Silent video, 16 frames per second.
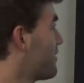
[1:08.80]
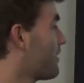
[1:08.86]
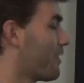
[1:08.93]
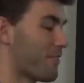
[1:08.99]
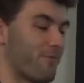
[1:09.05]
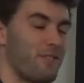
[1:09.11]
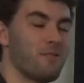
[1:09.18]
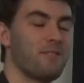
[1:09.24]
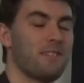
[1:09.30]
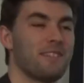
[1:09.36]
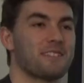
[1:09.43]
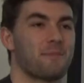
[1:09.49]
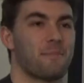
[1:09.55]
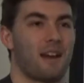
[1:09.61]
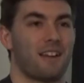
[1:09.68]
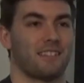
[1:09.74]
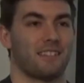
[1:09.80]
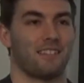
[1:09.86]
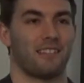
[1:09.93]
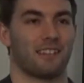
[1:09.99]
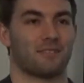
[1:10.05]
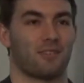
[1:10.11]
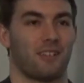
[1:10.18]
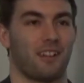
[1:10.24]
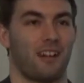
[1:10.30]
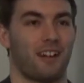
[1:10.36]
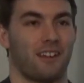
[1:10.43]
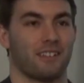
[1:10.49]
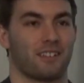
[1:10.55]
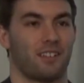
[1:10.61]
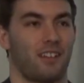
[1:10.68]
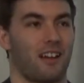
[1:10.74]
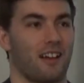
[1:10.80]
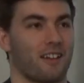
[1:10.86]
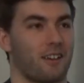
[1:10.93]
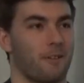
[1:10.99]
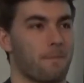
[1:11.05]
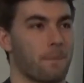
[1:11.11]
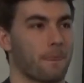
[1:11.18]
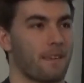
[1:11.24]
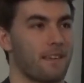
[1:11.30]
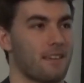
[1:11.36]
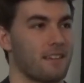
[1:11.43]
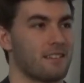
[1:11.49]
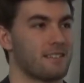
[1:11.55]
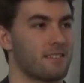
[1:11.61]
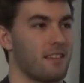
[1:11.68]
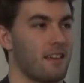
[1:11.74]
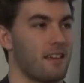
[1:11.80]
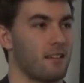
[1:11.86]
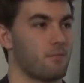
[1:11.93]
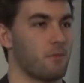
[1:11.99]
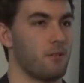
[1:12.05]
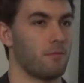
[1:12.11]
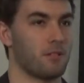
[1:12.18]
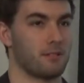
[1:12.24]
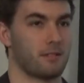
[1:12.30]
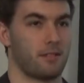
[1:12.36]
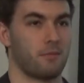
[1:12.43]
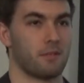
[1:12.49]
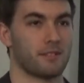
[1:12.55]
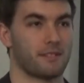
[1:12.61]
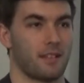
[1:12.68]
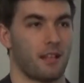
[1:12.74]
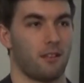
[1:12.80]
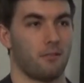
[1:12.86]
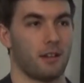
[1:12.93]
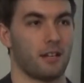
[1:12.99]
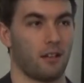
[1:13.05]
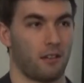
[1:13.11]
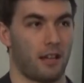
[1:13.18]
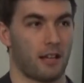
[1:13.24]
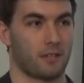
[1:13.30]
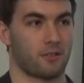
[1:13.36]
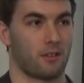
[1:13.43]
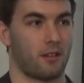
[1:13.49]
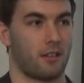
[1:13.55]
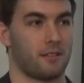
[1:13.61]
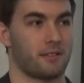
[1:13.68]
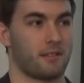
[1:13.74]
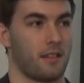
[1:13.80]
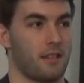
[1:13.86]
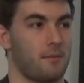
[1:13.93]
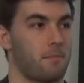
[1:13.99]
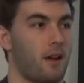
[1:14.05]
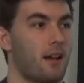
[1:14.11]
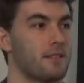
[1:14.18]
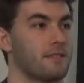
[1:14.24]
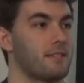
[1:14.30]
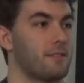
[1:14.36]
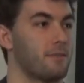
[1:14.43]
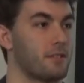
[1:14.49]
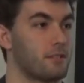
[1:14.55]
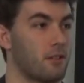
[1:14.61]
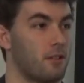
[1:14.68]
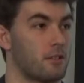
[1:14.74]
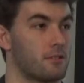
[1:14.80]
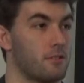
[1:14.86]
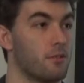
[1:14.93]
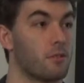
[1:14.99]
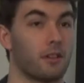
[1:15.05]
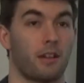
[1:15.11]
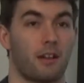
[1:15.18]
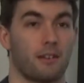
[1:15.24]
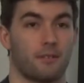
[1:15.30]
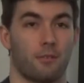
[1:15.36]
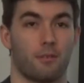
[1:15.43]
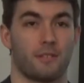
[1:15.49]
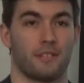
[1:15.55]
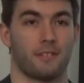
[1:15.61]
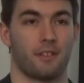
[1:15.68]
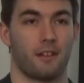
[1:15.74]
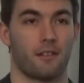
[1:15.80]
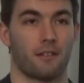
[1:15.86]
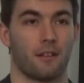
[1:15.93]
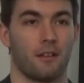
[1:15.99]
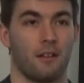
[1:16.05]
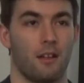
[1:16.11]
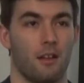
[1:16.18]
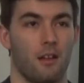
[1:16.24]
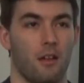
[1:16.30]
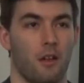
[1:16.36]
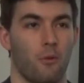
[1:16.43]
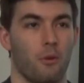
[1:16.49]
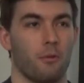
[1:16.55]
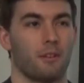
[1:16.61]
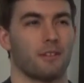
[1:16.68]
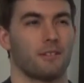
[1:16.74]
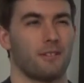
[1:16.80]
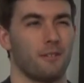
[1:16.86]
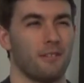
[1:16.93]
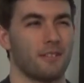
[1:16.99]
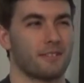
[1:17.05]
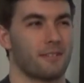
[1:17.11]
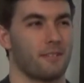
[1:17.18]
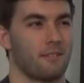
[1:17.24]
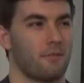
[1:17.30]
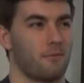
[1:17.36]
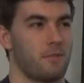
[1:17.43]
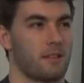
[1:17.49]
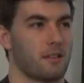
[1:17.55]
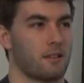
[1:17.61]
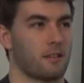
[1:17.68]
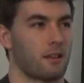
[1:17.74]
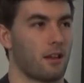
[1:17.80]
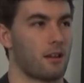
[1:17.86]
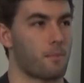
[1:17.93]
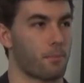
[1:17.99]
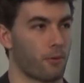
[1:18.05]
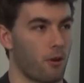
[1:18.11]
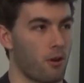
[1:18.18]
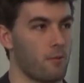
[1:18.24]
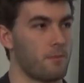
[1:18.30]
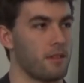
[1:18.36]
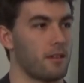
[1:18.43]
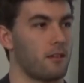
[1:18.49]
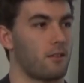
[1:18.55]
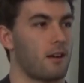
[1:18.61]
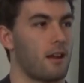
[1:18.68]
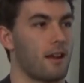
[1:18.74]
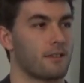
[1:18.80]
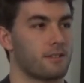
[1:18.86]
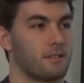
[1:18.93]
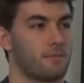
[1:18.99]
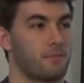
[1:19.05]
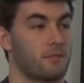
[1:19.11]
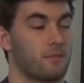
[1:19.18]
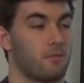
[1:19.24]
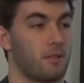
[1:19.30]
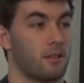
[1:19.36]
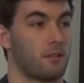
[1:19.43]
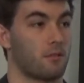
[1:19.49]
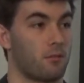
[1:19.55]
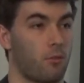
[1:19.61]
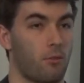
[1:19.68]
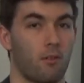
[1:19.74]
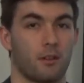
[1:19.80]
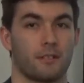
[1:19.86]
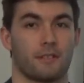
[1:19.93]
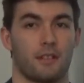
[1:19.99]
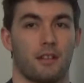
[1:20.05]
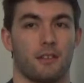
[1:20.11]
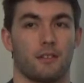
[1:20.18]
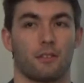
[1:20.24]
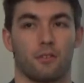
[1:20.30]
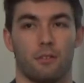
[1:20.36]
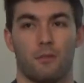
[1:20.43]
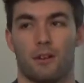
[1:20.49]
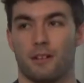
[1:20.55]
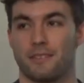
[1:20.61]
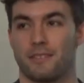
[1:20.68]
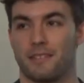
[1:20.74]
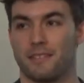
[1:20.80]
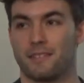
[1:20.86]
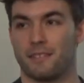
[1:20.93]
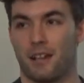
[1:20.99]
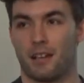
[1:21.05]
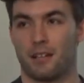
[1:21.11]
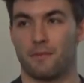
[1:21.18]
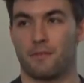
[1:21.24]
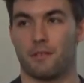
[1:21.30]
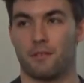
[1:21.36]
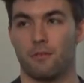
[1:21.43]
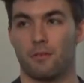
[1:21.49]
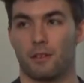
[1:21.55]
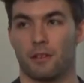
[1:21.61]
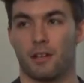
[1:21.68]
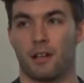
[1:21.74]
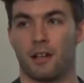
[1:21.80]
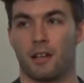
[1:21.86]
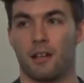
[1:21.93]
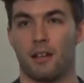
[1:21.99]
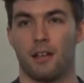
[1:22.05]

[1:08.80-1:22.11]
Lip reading: a few things about the electron ion collider is that we want to accelerate electrons and positively charged nuclei towards each other. We want to do this so that we can kind of probe the interactions between the quarks and the gluons inside of the nuclei.